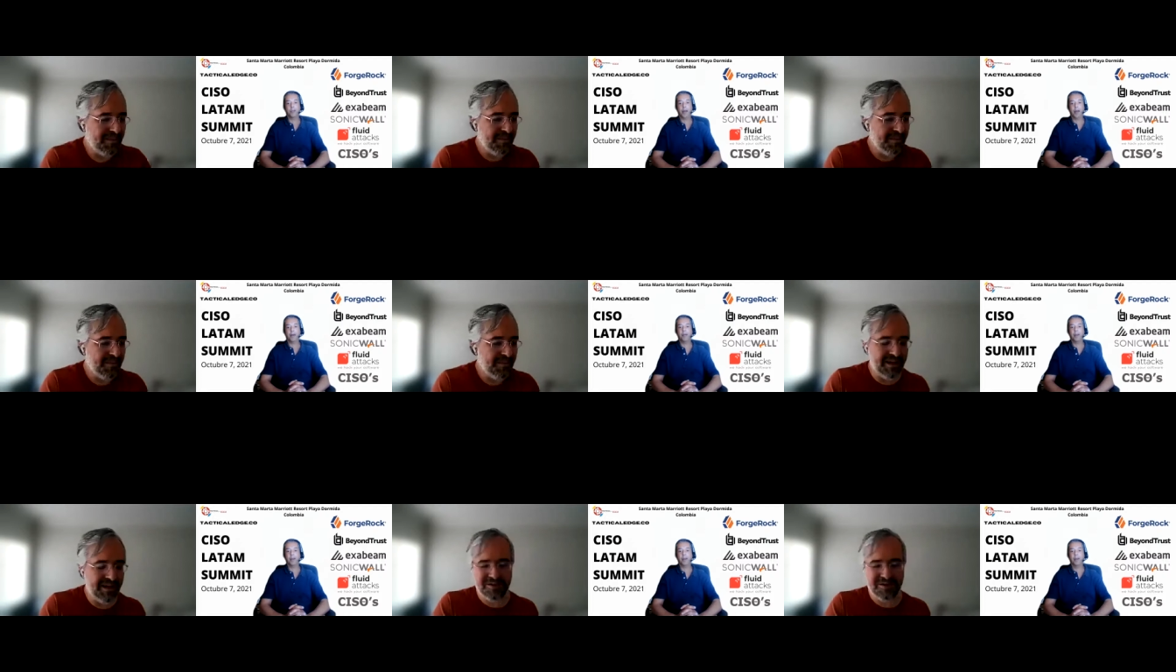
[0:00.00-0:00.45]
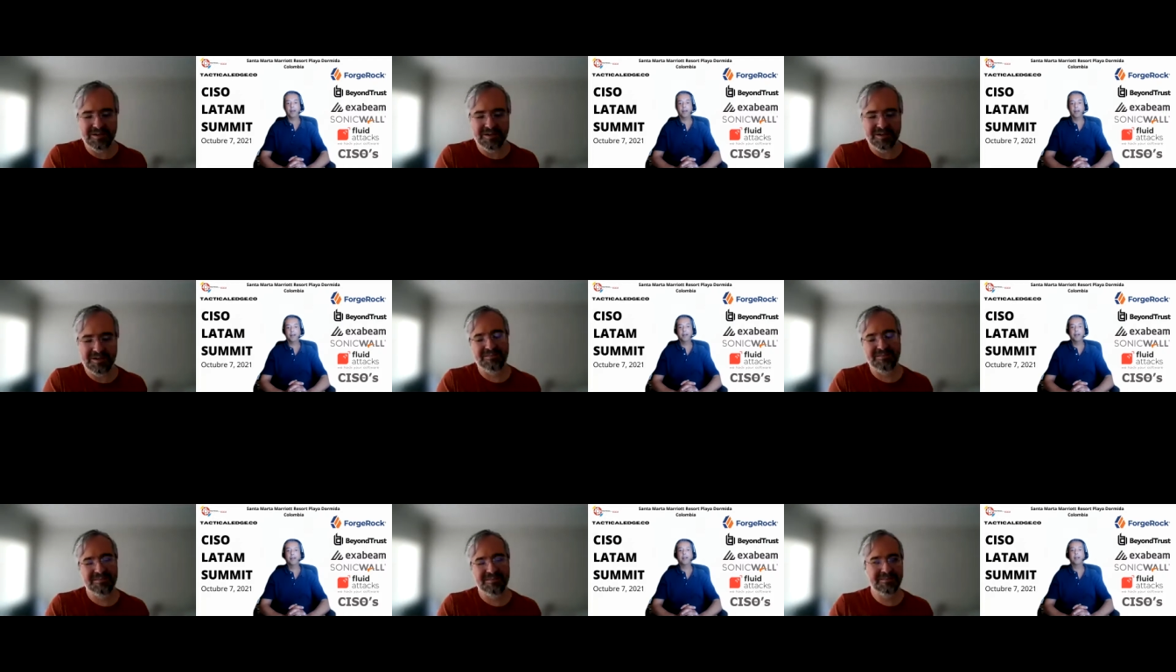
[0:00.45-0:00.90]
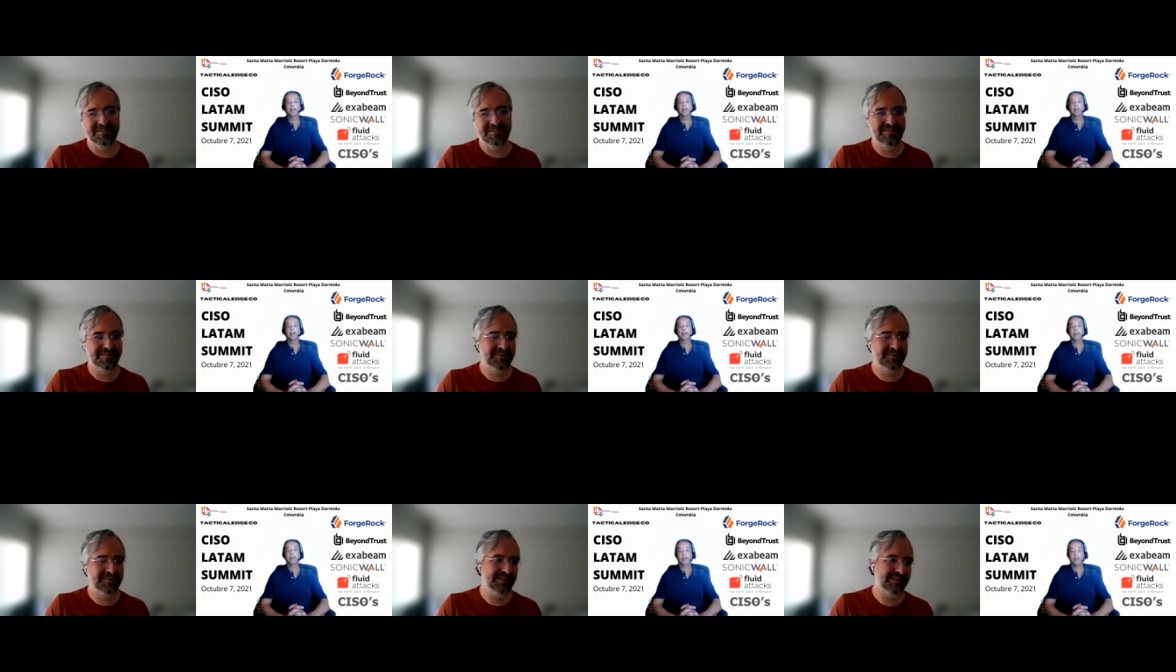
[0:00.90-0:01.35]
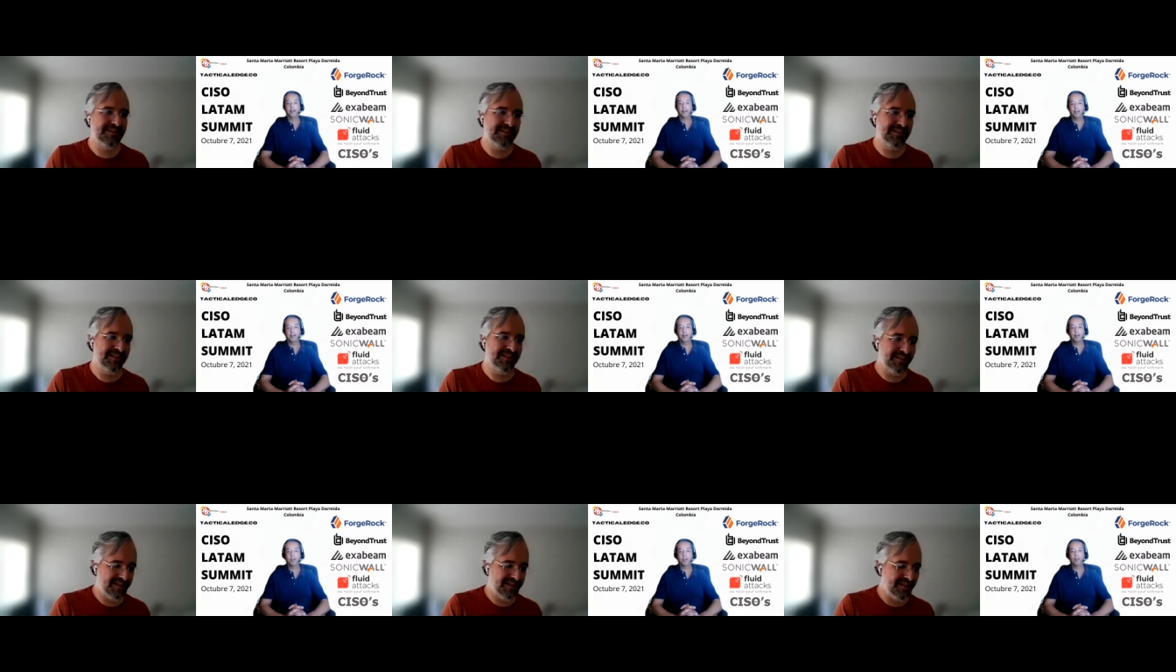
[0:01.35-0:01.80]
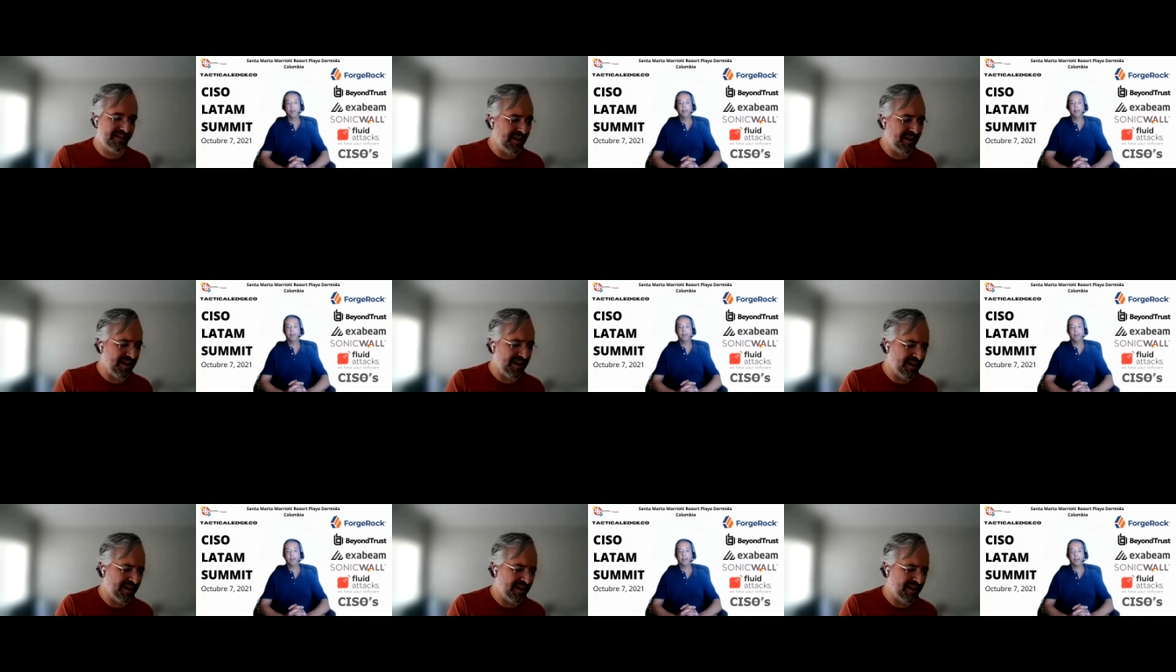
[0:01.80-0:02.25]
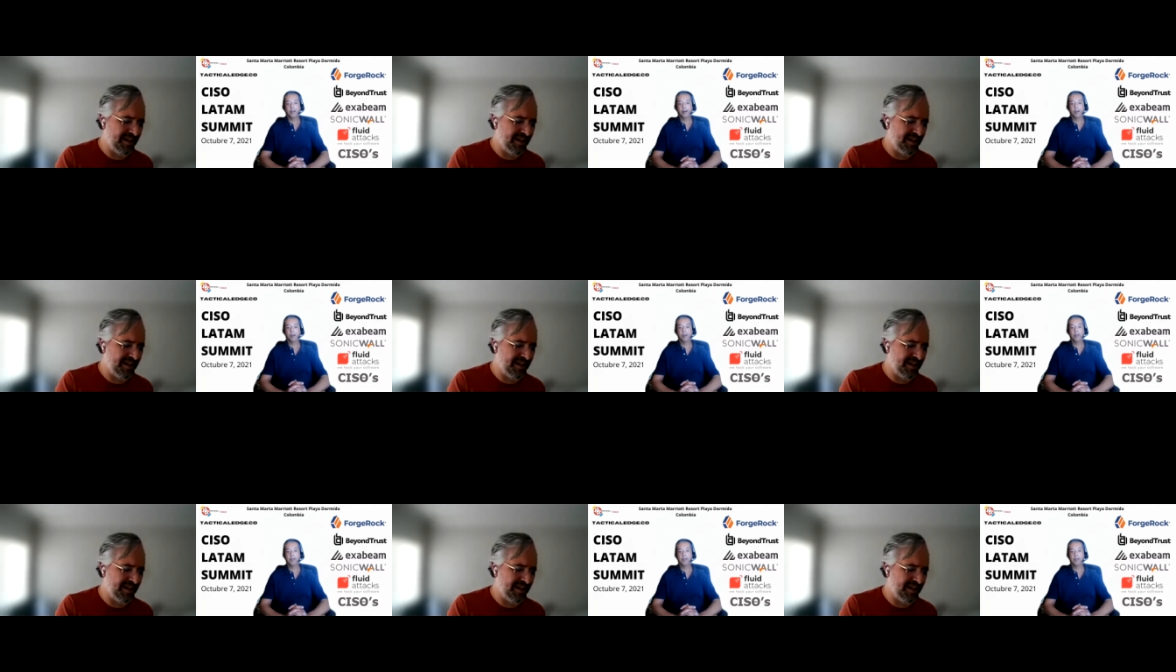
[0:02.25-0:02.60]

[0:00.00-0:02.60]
about it. Yeah, that'll be